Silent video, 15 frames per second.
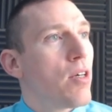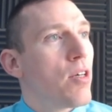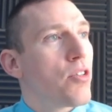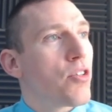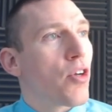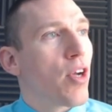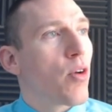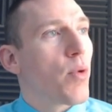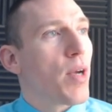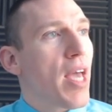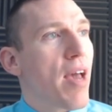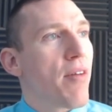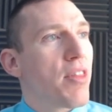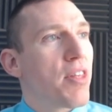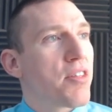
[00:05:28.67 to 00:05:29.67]
So here we
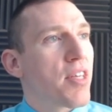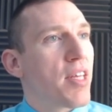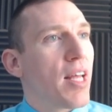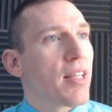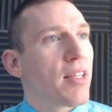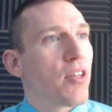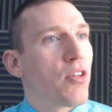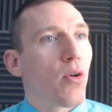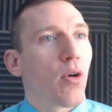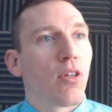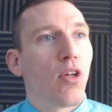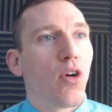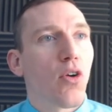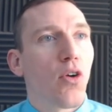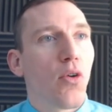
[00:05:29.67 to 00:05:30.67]
have this connected to our
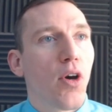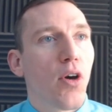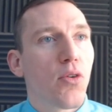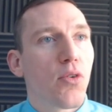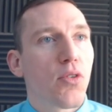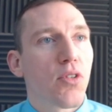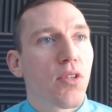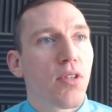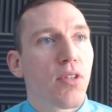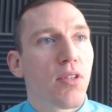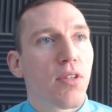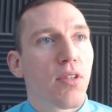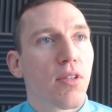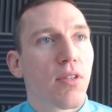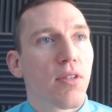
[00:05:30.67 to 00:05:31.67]
localhost,
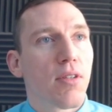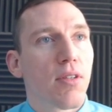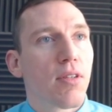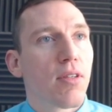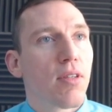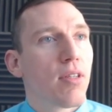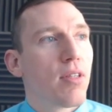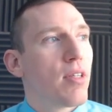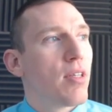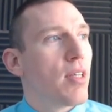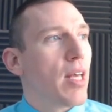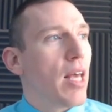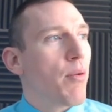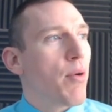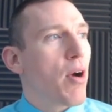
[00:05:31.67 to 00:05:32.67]

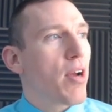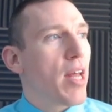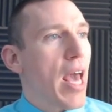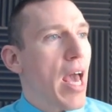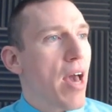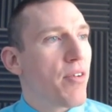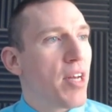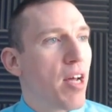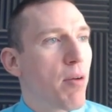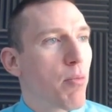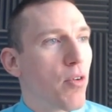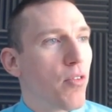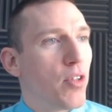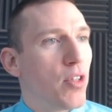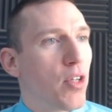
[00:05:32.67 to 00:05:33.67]
And we already have a number
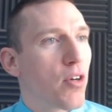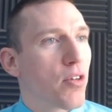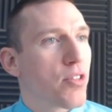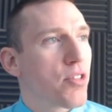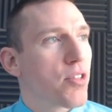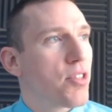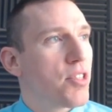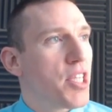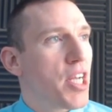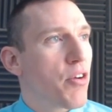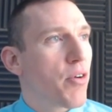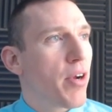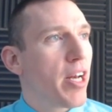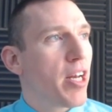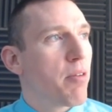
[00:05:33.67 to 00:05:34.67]
of alerts
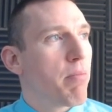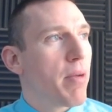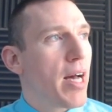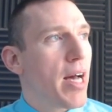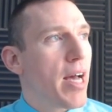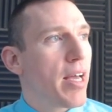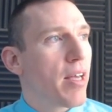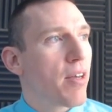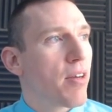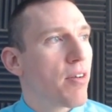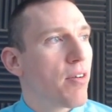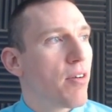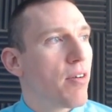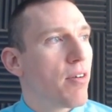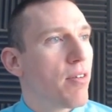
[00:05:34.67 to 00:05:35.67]
generated by,
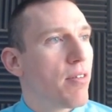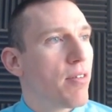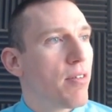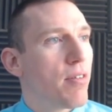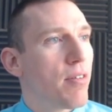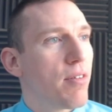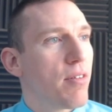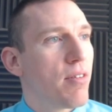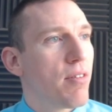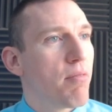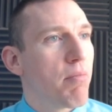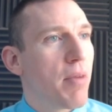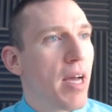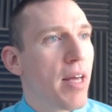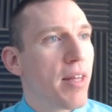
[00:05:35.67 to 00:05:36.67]

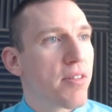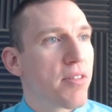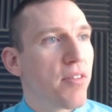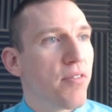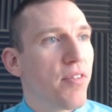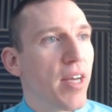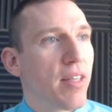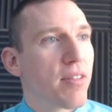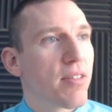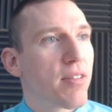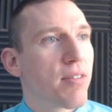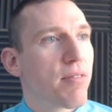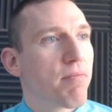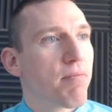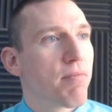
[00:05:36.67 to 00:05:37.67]
by this device.
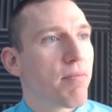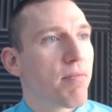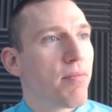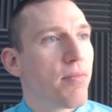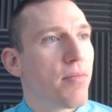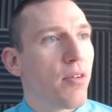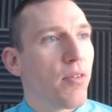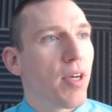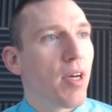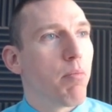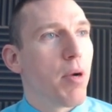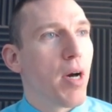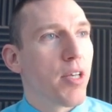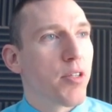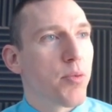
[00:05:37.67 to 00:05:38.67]
And we got
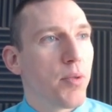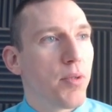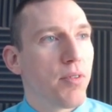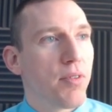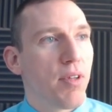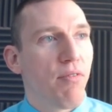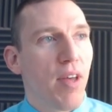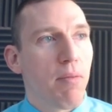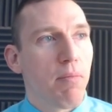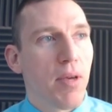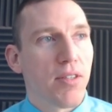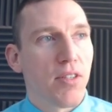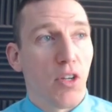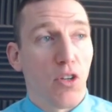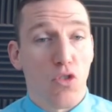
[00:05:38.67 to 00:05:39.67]
possible event
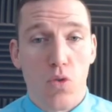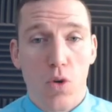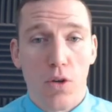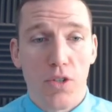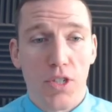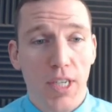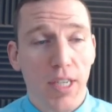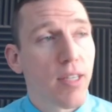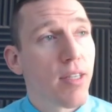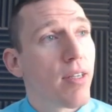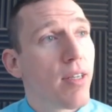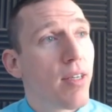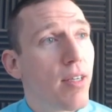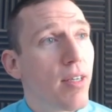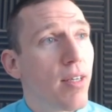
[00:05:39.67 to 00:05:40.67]
message, a Trojan,
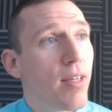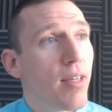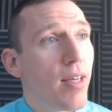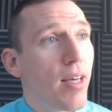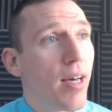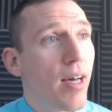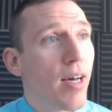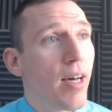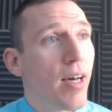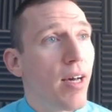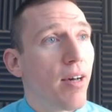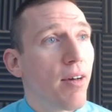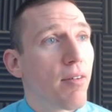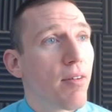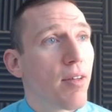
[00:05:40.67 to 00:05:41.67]

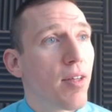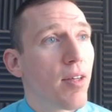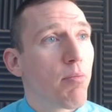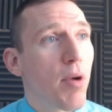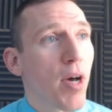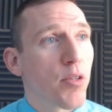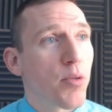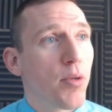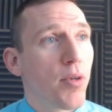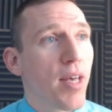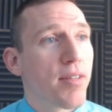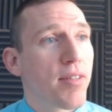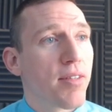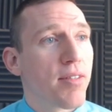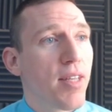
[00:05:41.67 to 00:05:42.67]
uh, possible
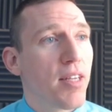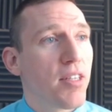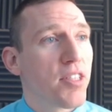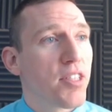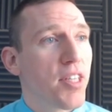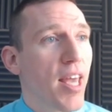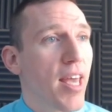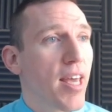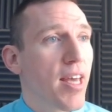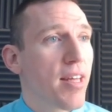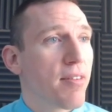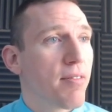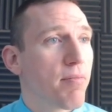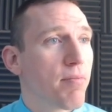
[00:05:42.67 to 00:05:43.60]
SSH scan,